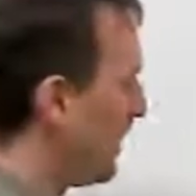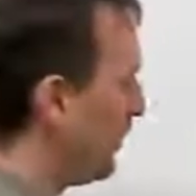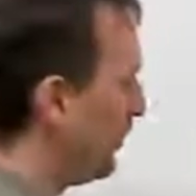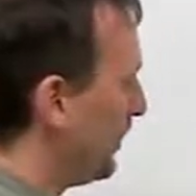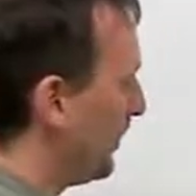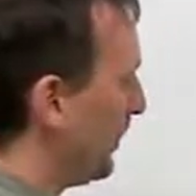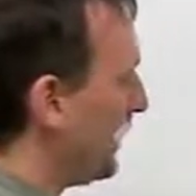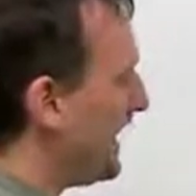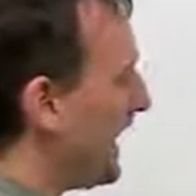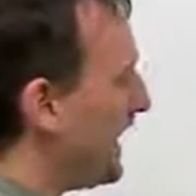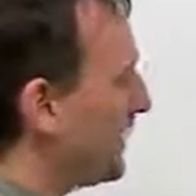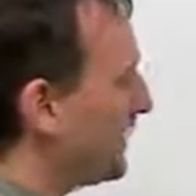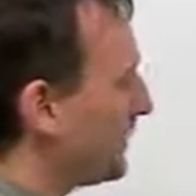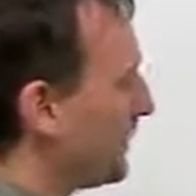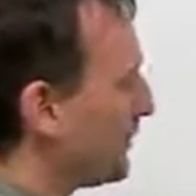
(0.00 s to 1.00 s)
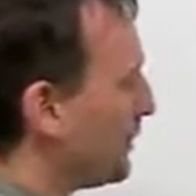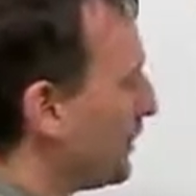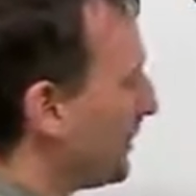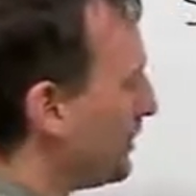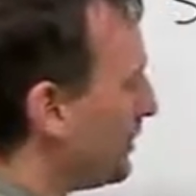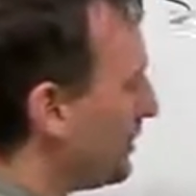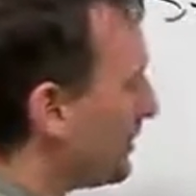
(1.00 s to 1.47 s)
With get, I'm
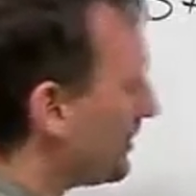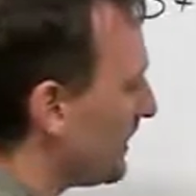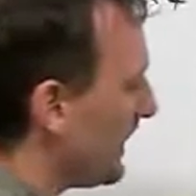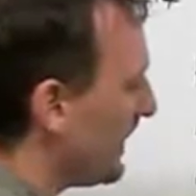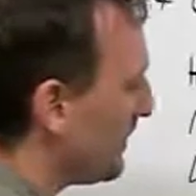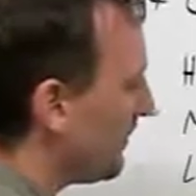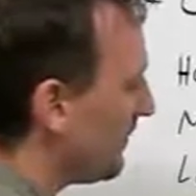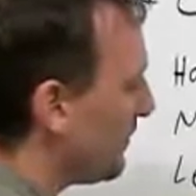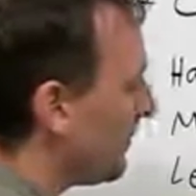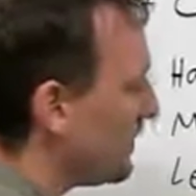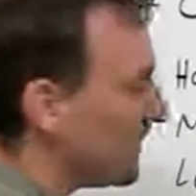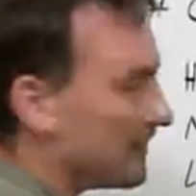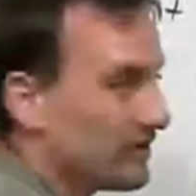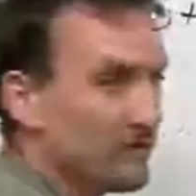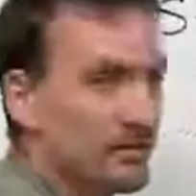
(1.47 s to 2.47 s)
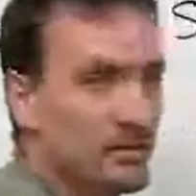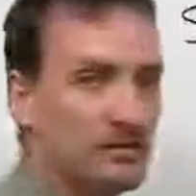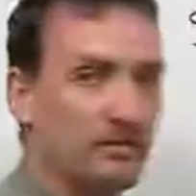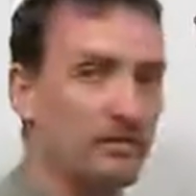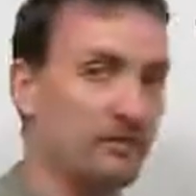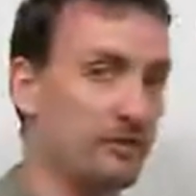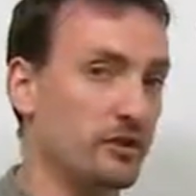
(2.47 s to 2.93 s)
going to use an infinitive
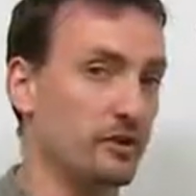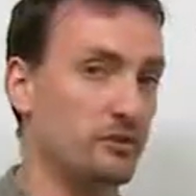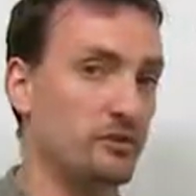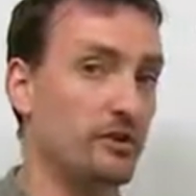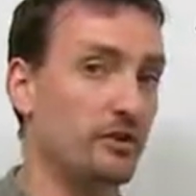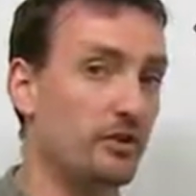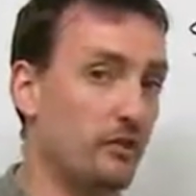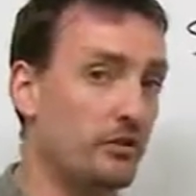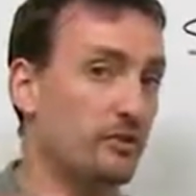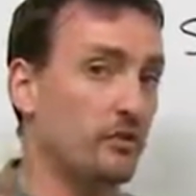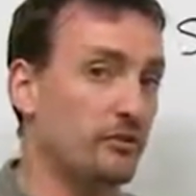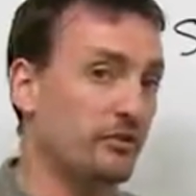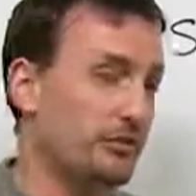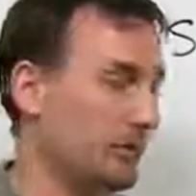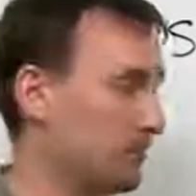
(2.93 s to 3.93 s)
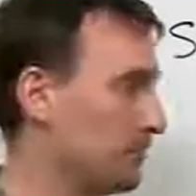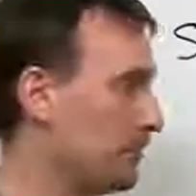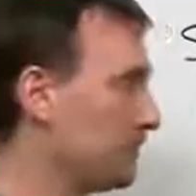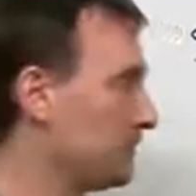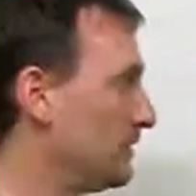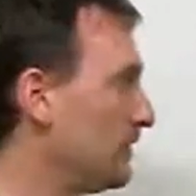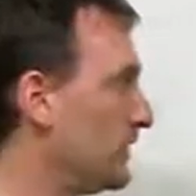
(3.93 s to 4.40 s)
verb, to verb.
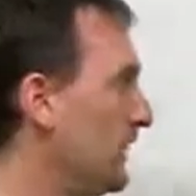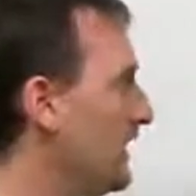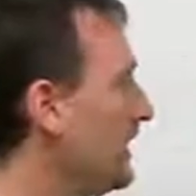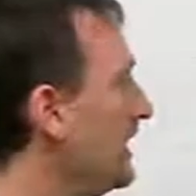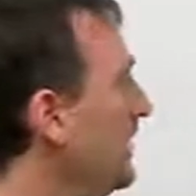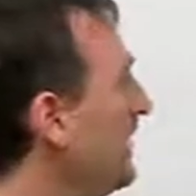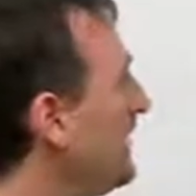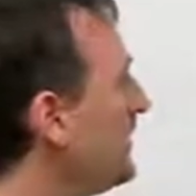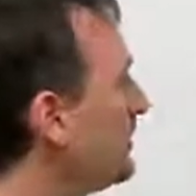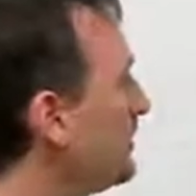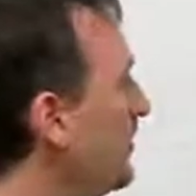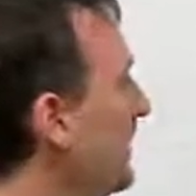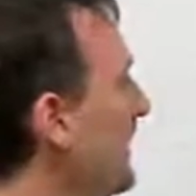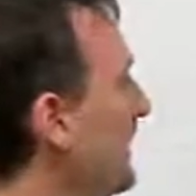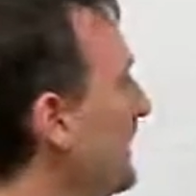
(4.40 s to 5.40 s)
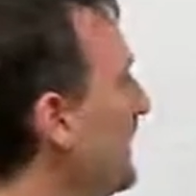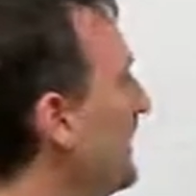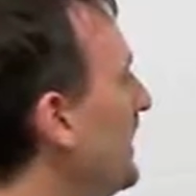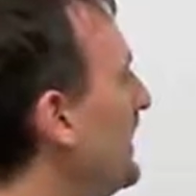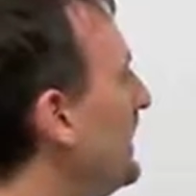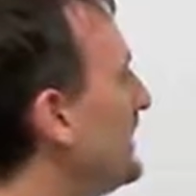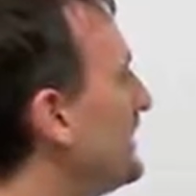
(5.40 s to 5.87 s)
Okay? So again,
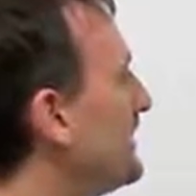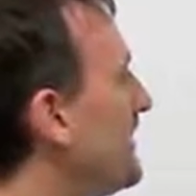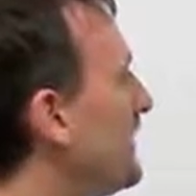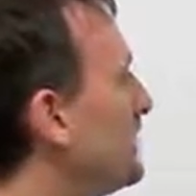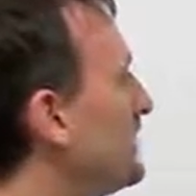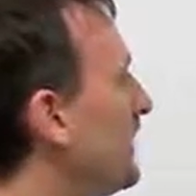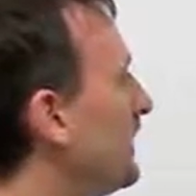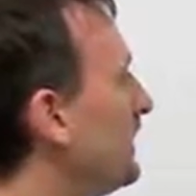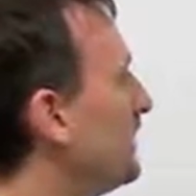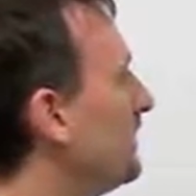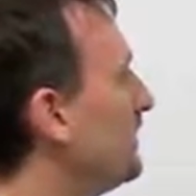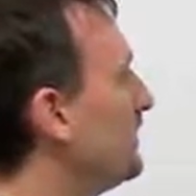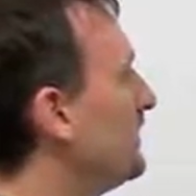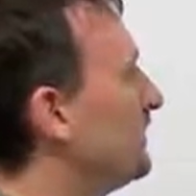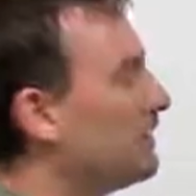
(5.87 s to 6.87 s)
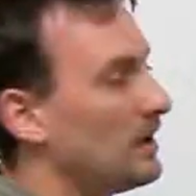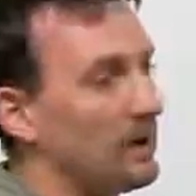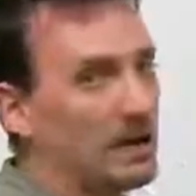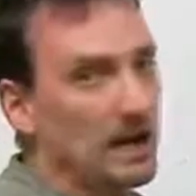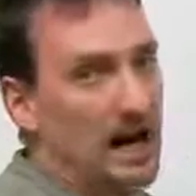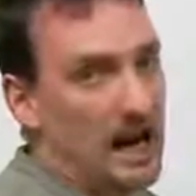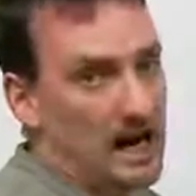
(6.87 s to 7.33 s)
subject,
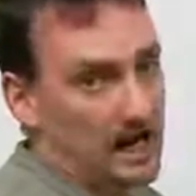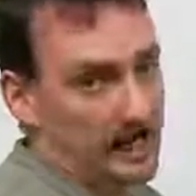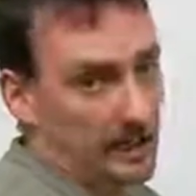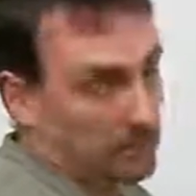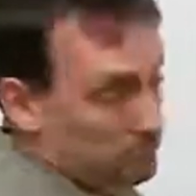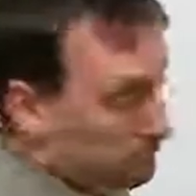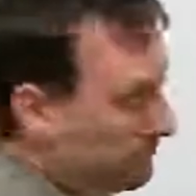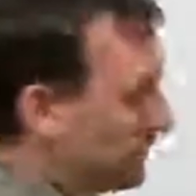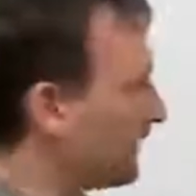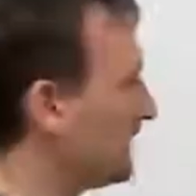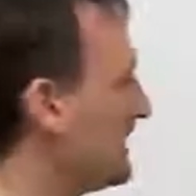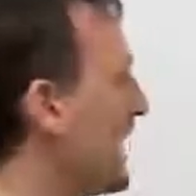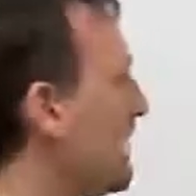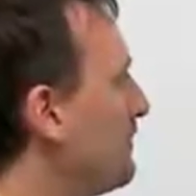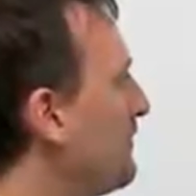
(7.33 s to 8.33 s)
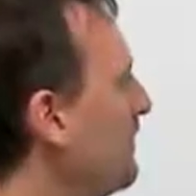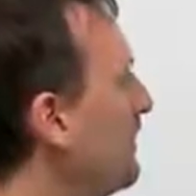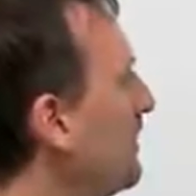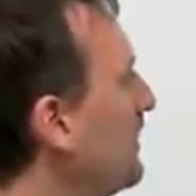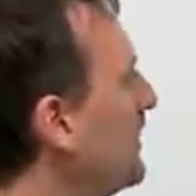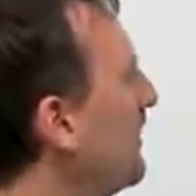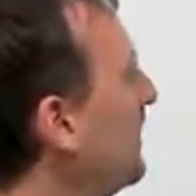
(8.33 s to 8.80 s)
I. For
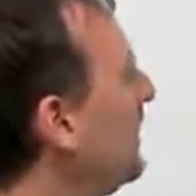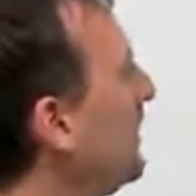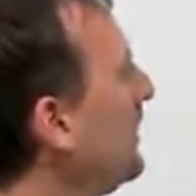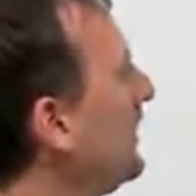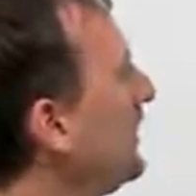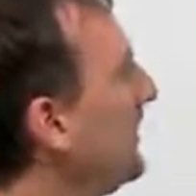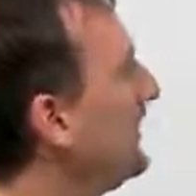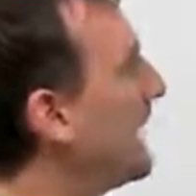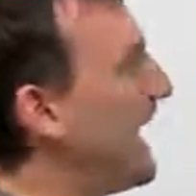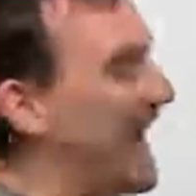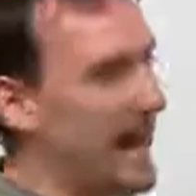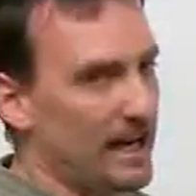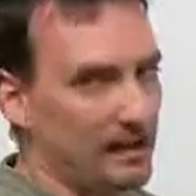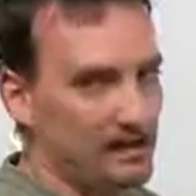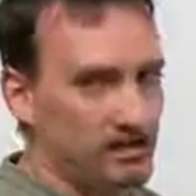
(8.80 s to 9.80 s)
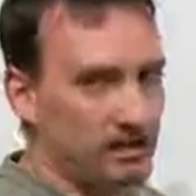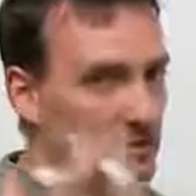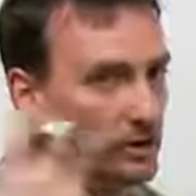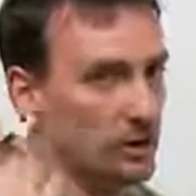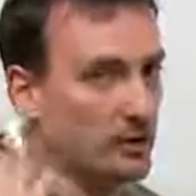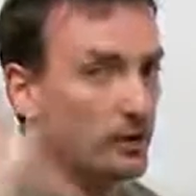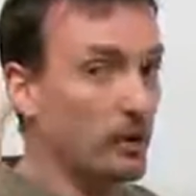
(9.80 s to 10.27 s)
example, had,
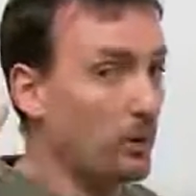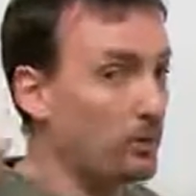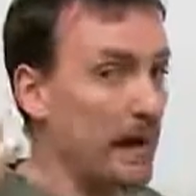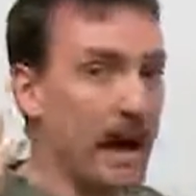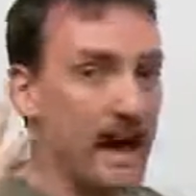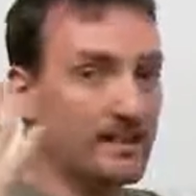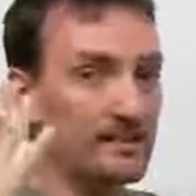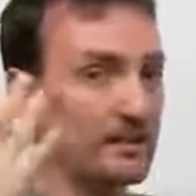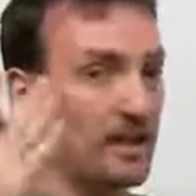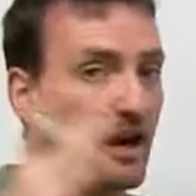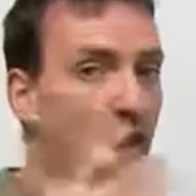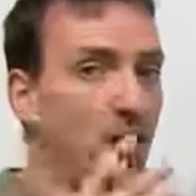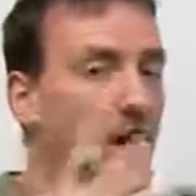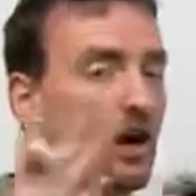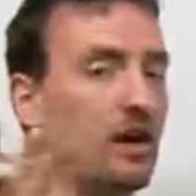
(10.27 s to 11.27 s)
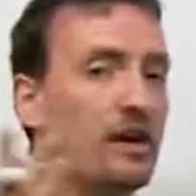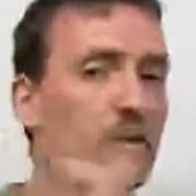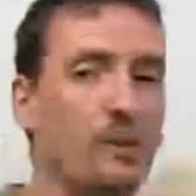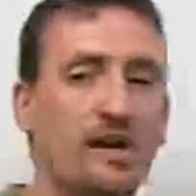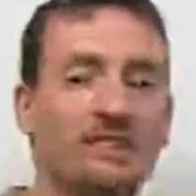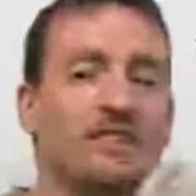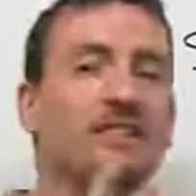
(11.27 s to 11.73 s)
you can go past
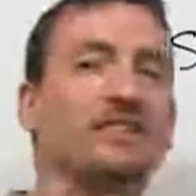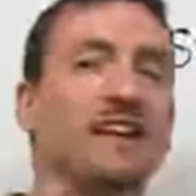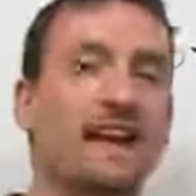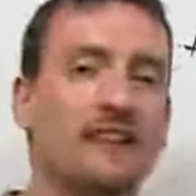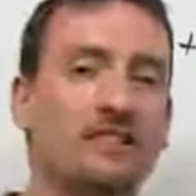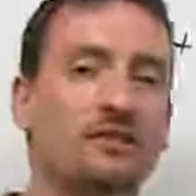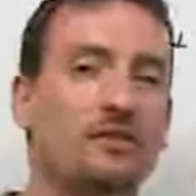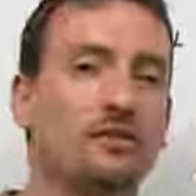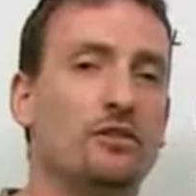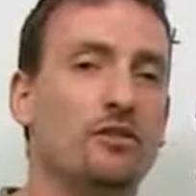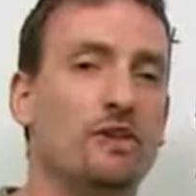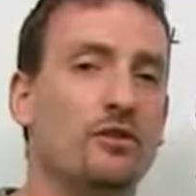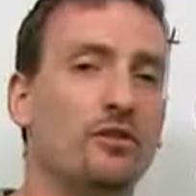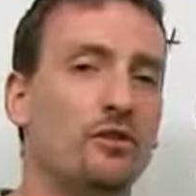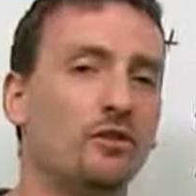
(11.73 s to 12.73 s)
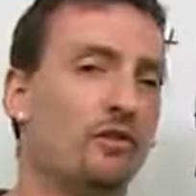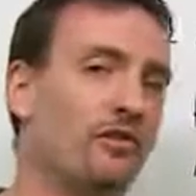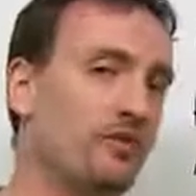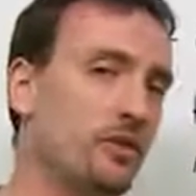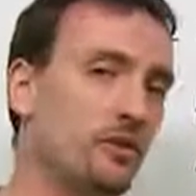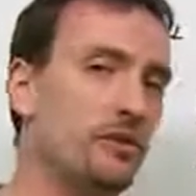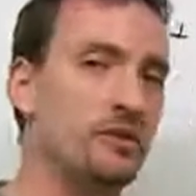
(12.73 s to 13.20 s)
whatever tense you're looking for,
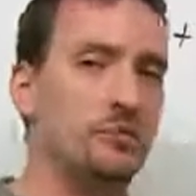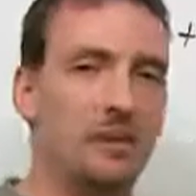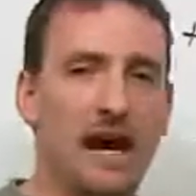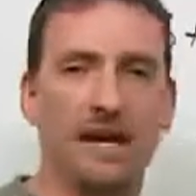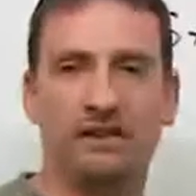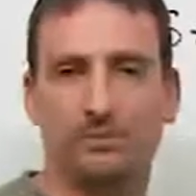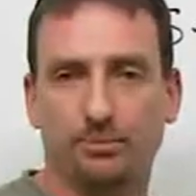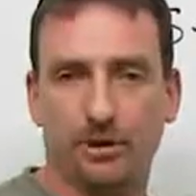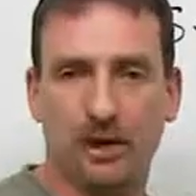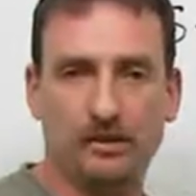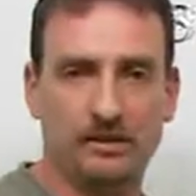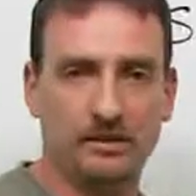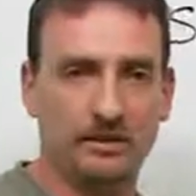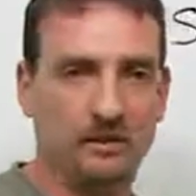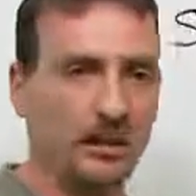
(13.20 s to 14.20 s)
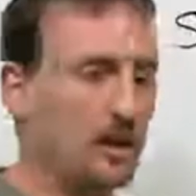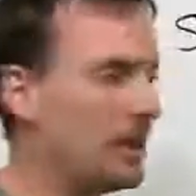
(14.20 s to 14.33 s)
future, past, present.